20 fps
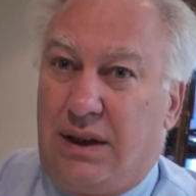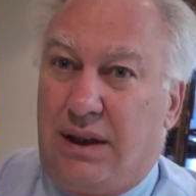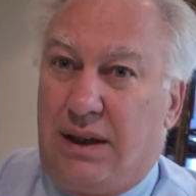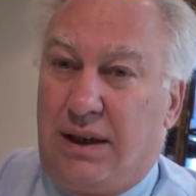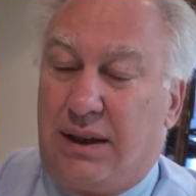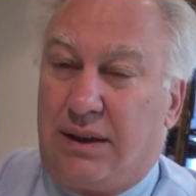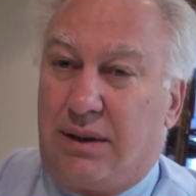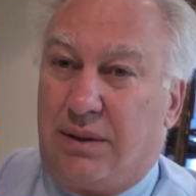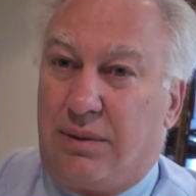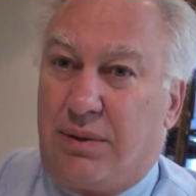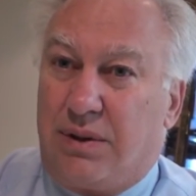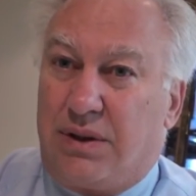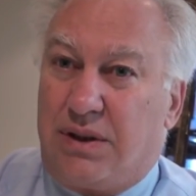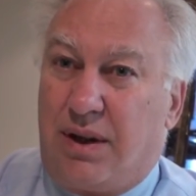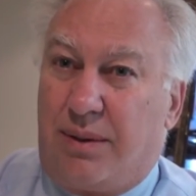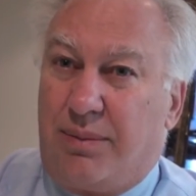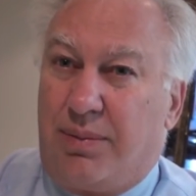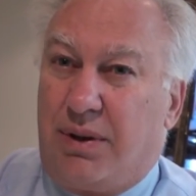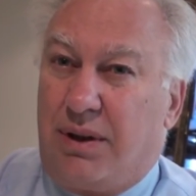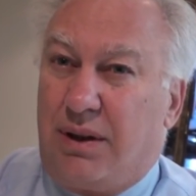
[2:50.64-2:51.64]
Hitler was
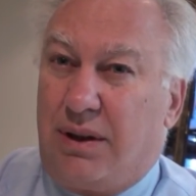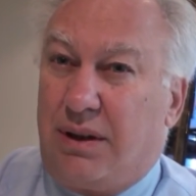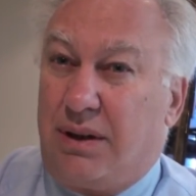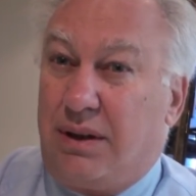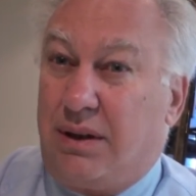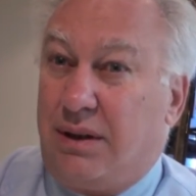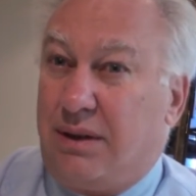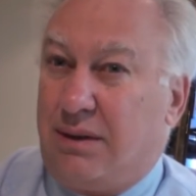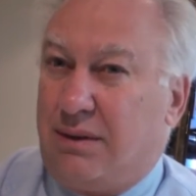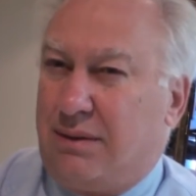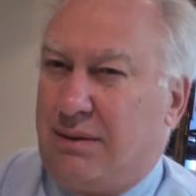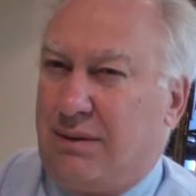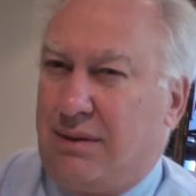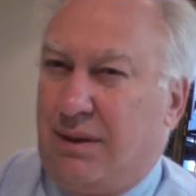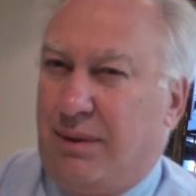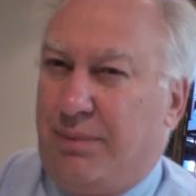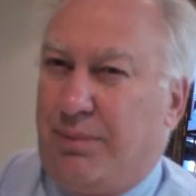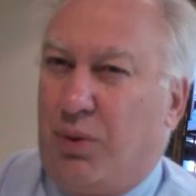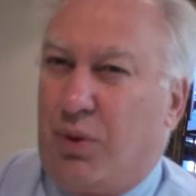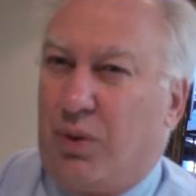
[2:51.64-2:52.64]
something
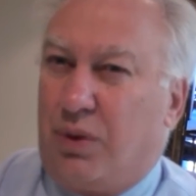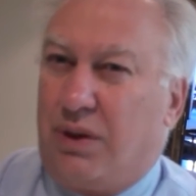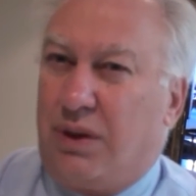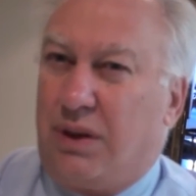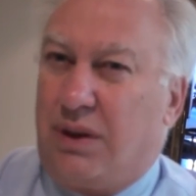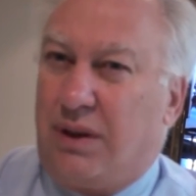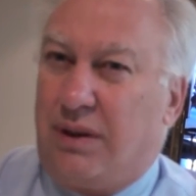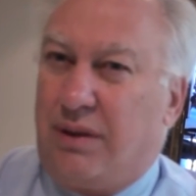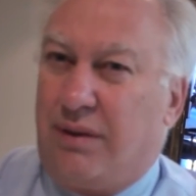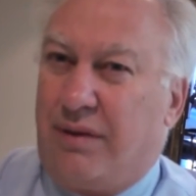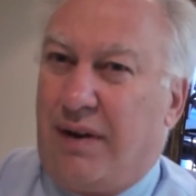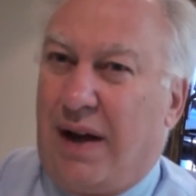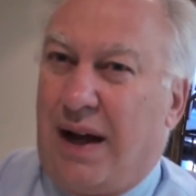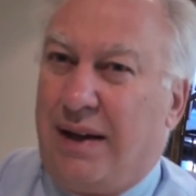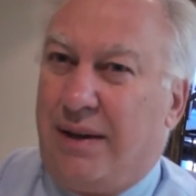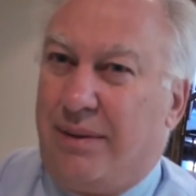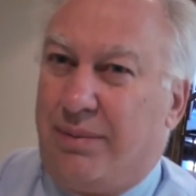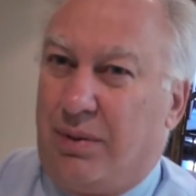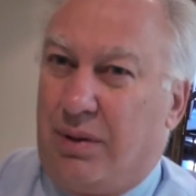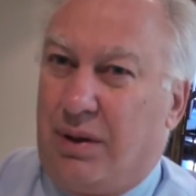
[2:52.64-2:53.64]
important and
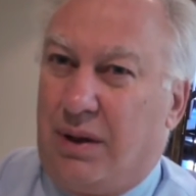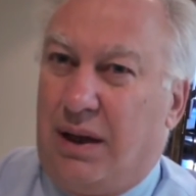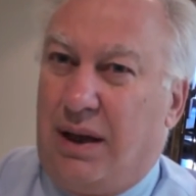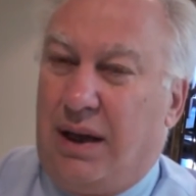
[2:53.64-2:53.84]
valuable.